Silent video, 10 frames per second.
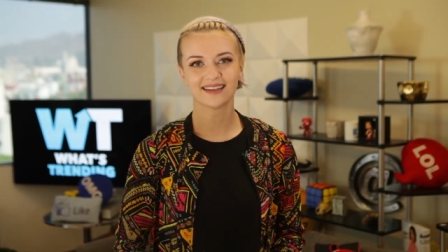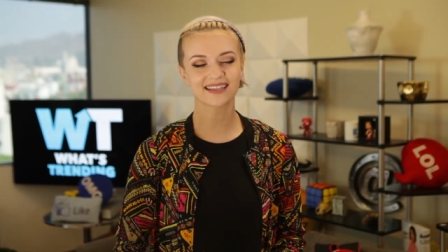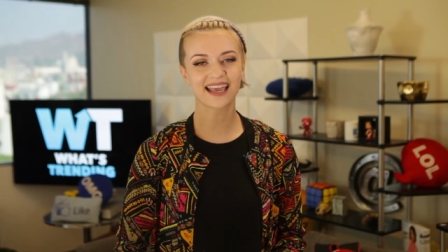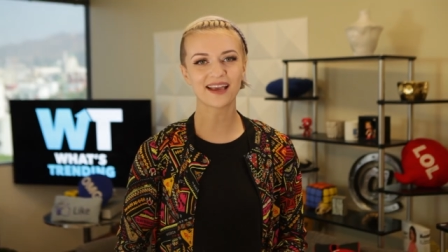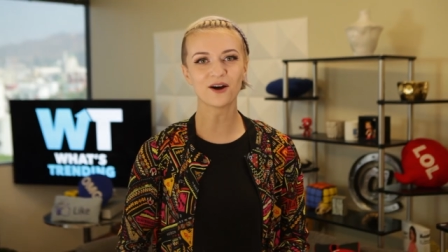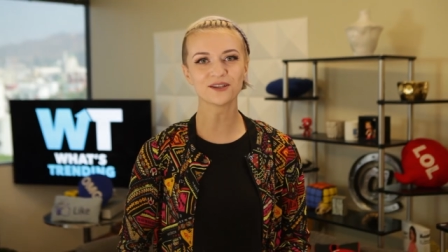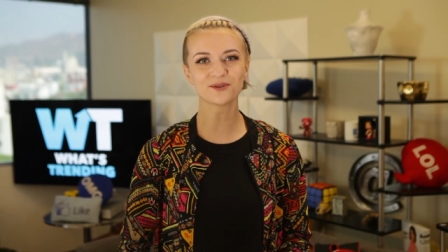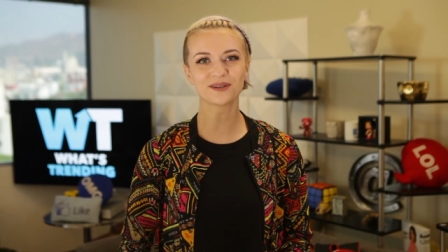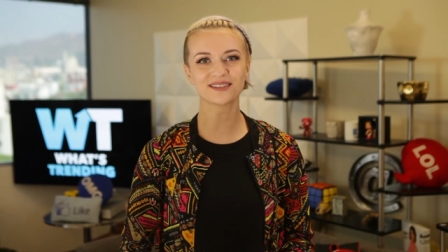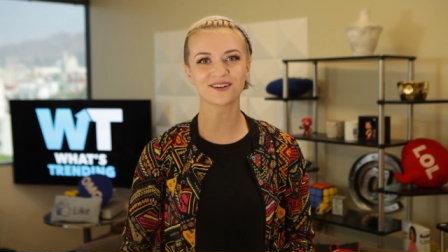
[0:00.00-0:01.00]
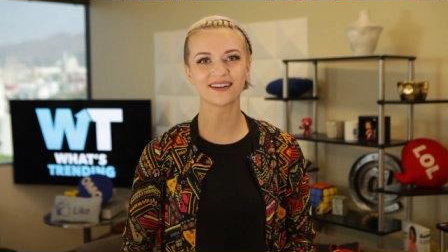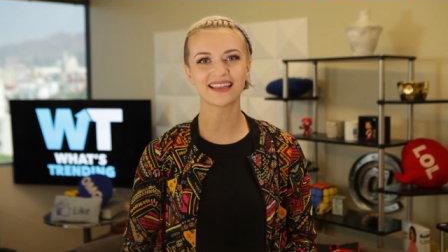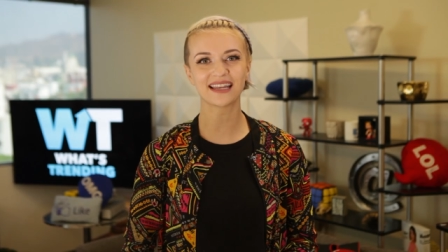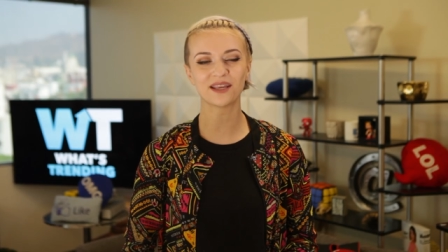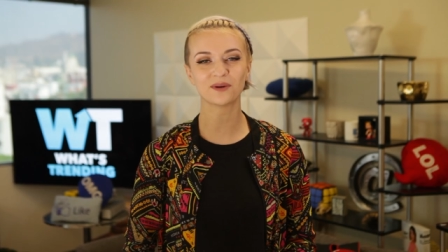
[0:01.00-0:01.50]
Takei also asserted
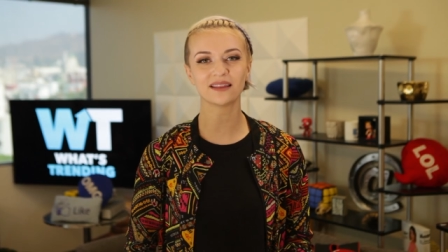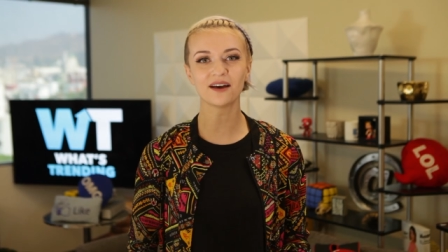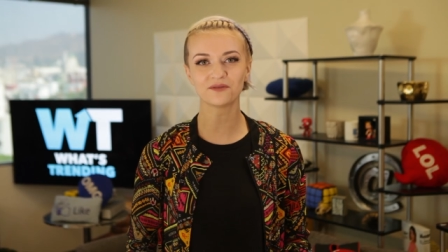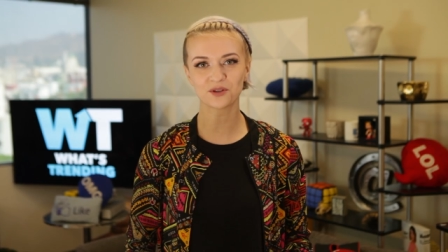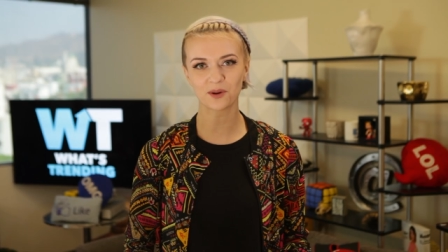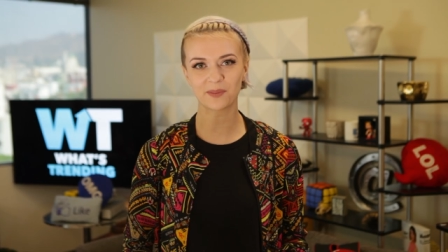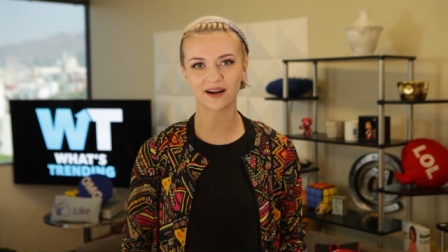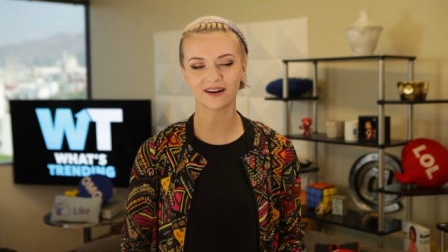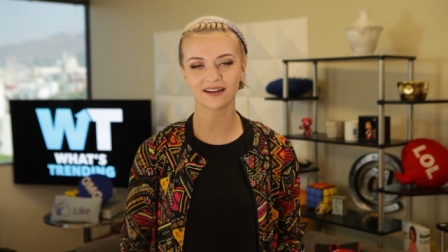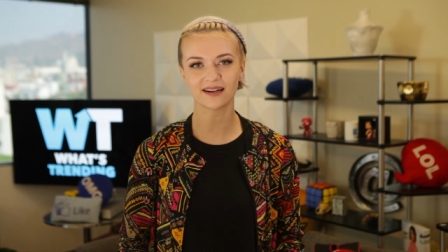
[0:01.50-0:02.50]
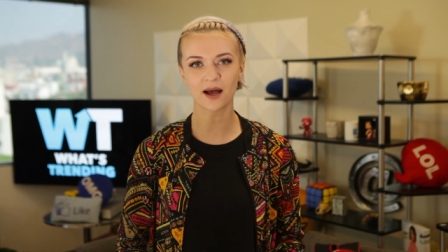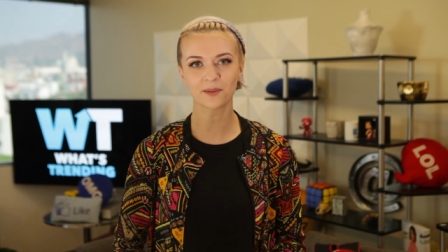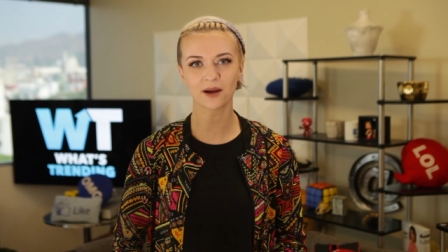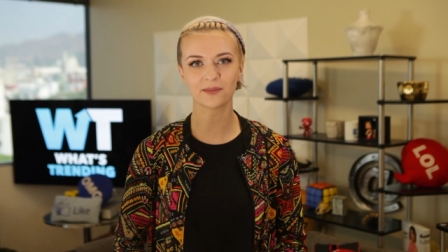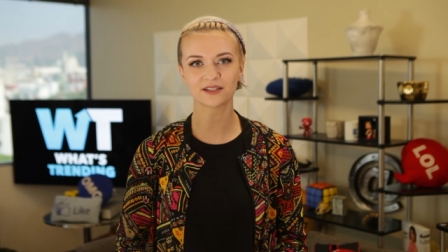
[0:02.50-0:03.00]
that he would love to appear in an
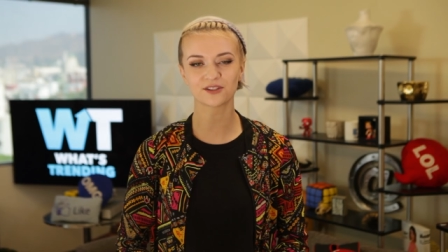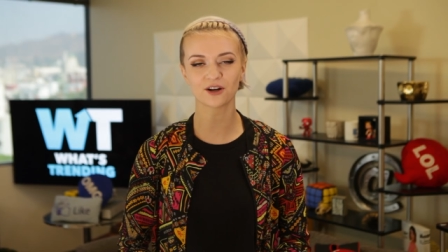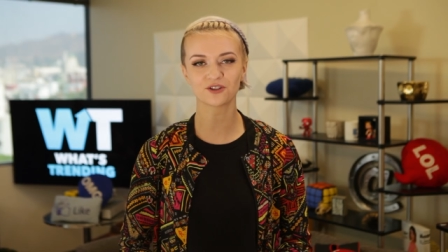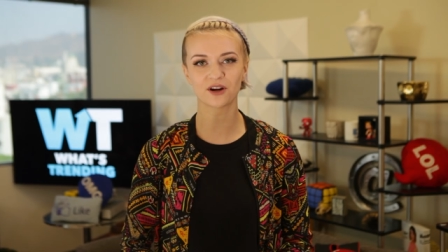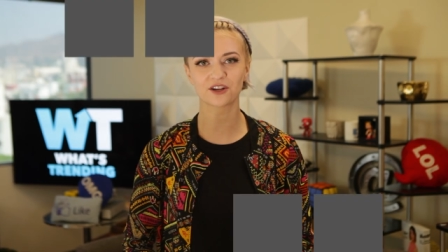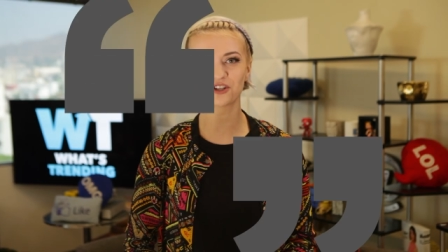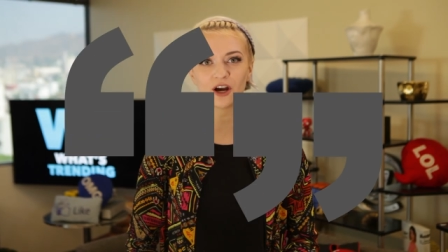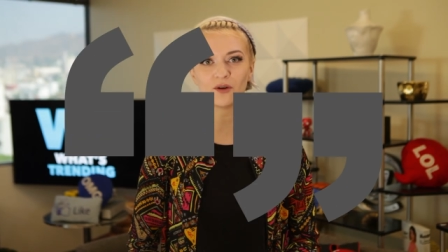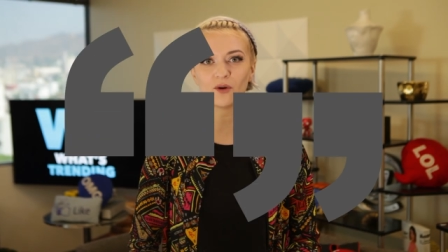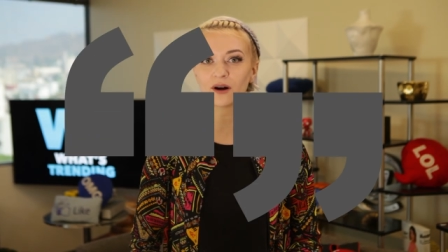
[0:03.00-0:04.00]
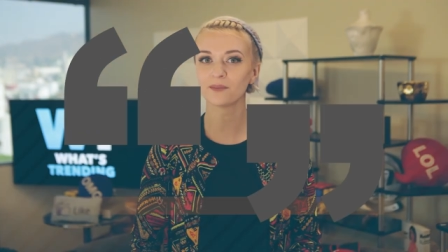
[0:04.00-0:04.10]
upcoming Star Trek show or a